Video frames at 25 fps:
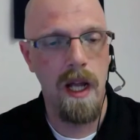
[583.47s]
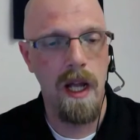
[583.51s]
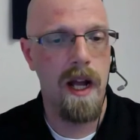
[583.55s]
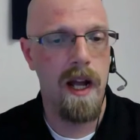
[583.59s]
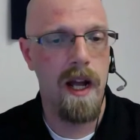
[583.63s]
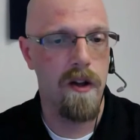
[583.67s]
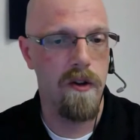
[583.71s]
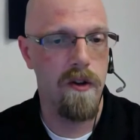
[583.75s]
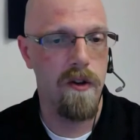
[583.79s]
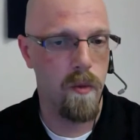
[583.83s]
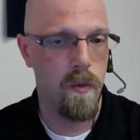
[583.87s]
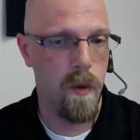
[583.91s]

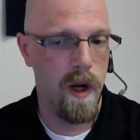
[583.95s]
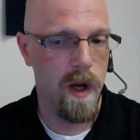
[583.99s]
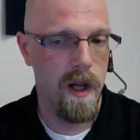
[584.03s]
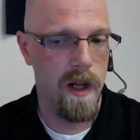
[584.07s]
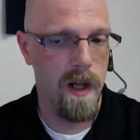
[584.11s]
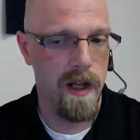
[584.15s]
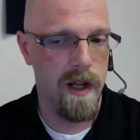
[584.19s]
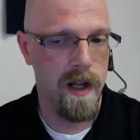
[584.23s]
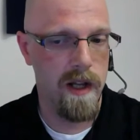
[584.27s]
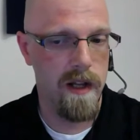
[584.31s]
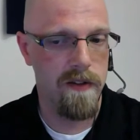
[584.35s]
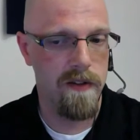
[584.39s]
as well
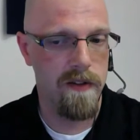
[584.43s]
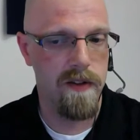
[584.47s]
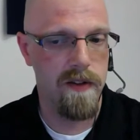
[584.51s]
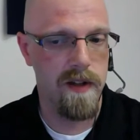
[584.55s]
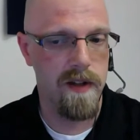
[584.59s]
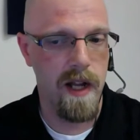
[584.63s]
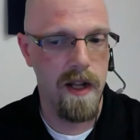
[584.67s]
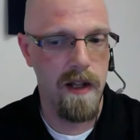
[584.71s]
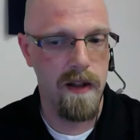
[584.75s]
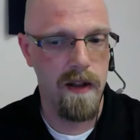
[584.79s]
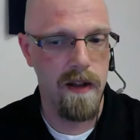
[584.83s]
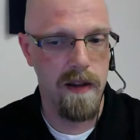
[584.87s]
as
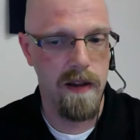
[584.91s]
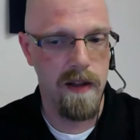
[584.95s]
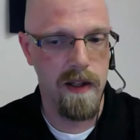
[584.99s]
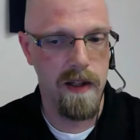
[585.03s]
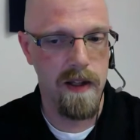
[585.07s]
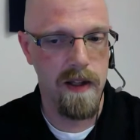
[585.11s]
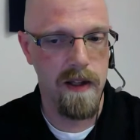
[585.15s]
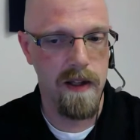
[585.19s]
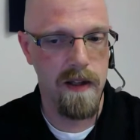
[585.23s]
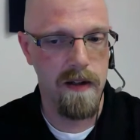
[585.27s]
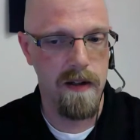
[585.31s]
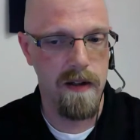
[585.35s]

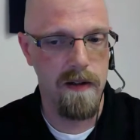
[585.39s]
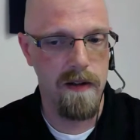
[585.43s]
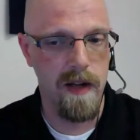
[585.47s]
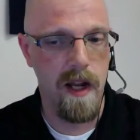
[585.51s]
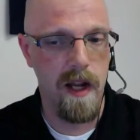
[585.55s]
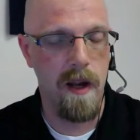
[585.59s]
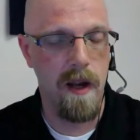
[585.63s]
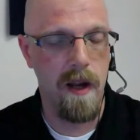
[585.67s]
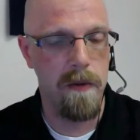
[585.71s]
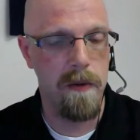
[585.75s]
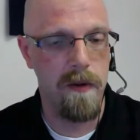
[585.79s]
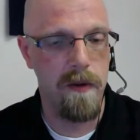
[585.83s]
the
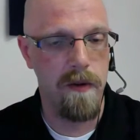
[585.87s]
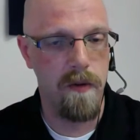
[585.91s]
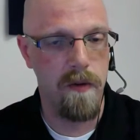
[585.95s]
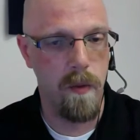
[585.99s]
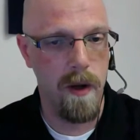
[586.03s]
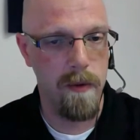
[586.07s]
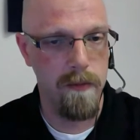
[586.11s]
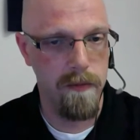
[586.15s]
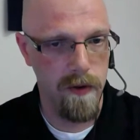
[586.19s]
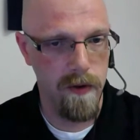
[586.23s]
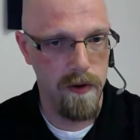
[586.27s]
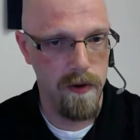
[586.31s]
Campus
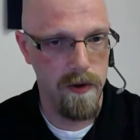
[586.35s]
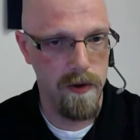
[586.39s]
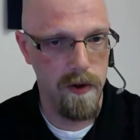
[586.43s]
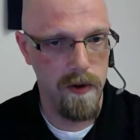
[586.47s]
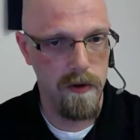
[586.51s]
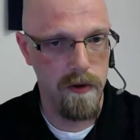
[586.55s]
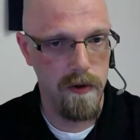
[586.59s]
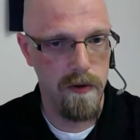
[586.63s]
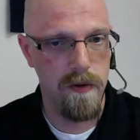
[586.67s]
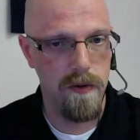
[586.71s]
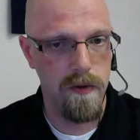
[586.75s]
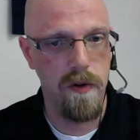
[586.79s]
Web
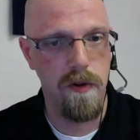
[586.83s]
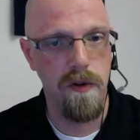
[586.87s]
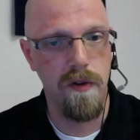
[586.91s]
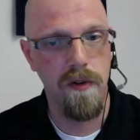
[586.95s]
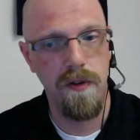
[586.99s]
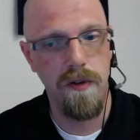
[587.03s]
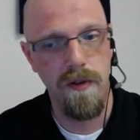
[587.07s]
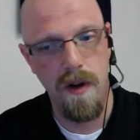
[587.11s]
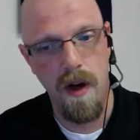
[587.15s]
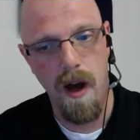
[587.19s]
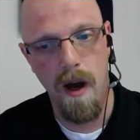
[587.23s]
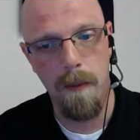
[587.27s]
Filter to
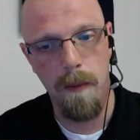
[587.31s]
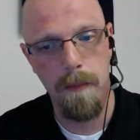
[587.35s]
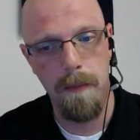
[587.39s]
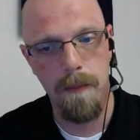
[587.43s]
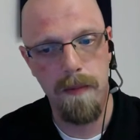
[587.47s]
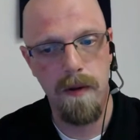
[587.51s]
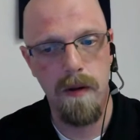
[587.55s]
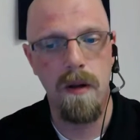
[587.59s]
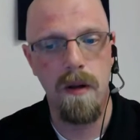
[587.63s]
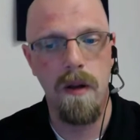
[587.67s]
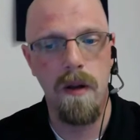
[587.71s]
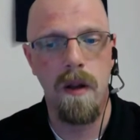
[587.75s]
stop
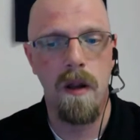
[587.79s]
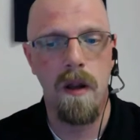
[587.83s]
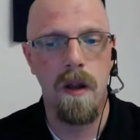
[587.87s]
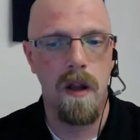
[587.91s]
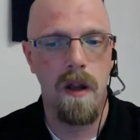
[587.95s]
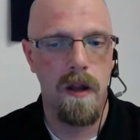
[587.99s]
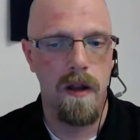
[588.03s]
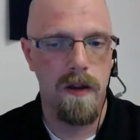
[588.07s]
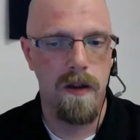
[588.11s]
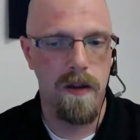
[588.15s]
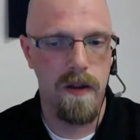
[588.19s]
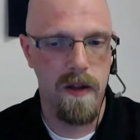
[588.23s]

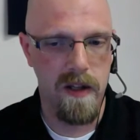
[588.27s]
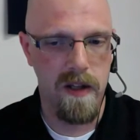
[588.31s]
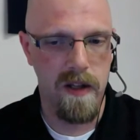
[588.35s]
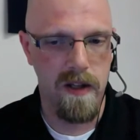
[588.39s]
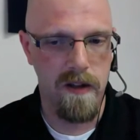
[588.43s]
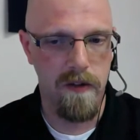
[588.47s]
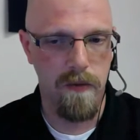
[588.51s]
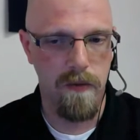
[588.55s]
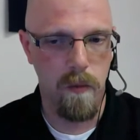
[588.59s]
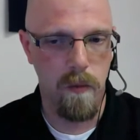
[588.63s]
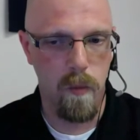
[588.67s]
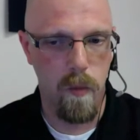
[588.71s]

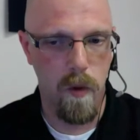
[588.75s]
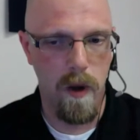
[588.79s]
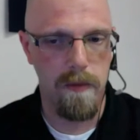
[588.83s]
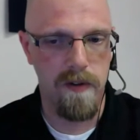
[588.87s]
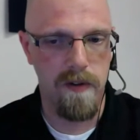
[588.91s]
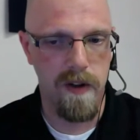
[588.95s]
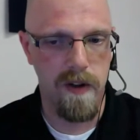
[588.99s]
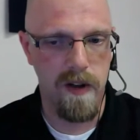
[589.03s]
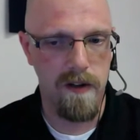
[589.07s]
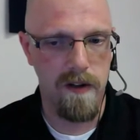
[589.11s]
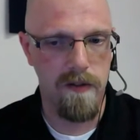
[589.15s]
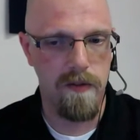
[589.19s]
these
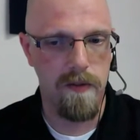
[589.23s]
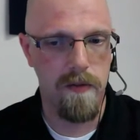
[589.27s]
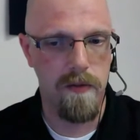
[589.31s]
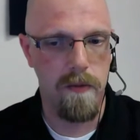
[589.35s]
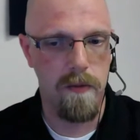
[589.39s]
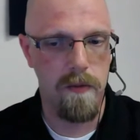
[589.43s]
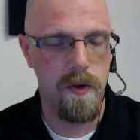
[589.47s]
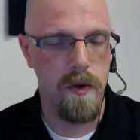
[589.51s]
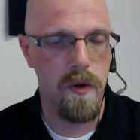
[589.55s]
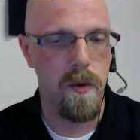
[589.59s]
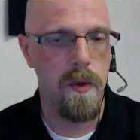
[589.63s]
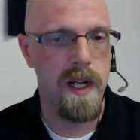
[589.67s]
websites
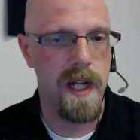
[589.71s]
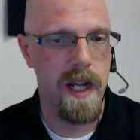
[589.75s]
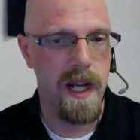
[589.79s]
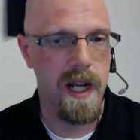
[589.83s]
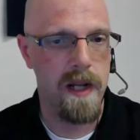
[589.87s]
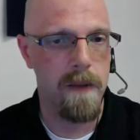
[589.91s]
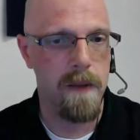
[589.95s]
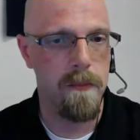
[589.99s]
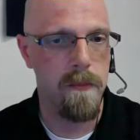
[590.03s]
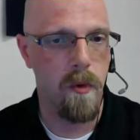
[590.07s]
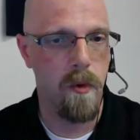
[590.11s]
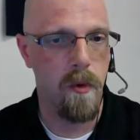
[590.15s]
from doing
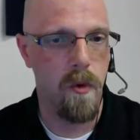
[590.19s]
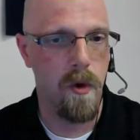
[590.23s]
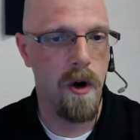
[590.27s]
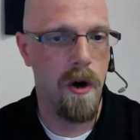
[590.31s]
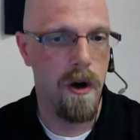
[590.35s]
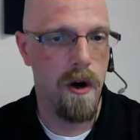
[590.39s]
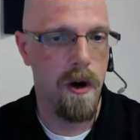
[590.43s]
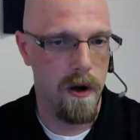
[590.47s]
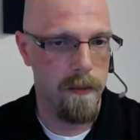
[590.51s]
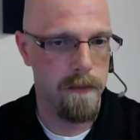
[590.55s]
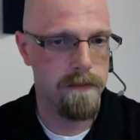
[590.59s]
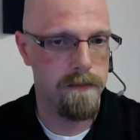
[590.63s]
any more
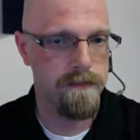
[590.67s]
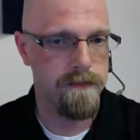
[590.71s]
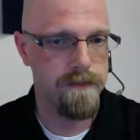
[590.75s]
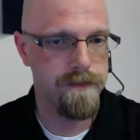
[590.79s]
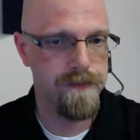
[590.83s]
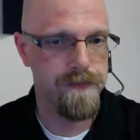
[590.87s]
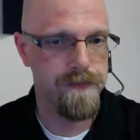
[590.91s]
harm.